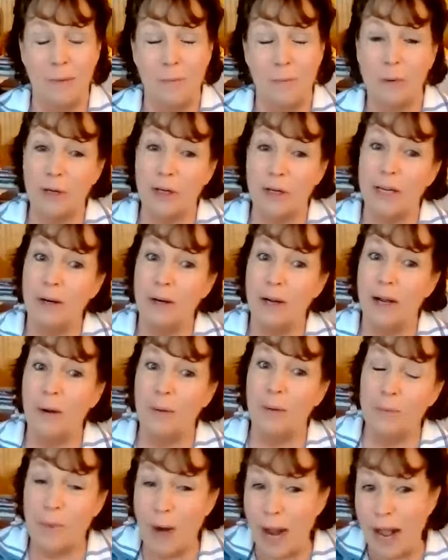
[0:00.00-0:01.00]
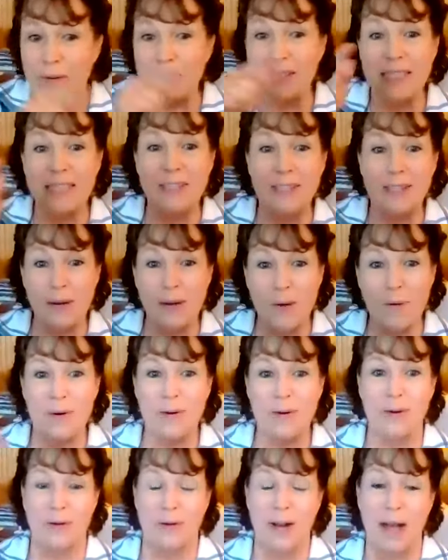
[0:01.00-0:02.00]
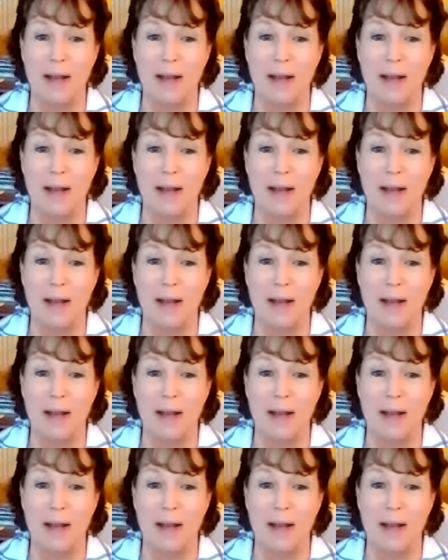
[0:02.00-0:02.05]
We're rounding the corner